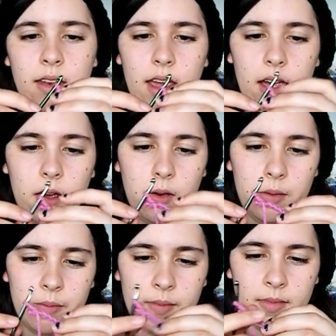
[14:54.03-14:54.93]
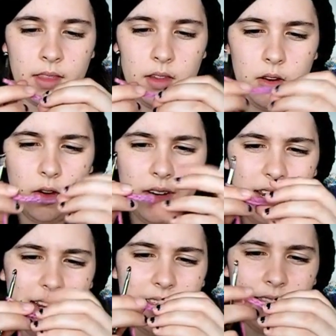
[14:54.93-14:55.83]
Now, you don't
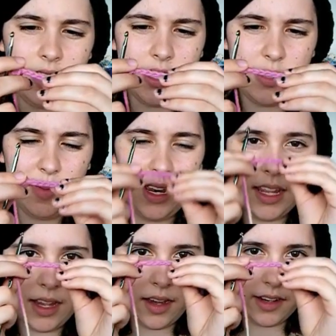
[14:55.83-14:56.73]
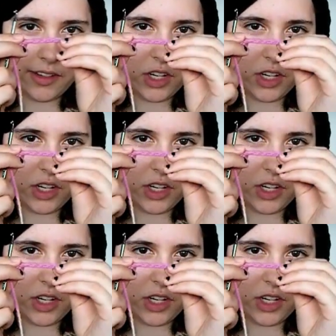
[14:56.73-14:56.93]
need this many on a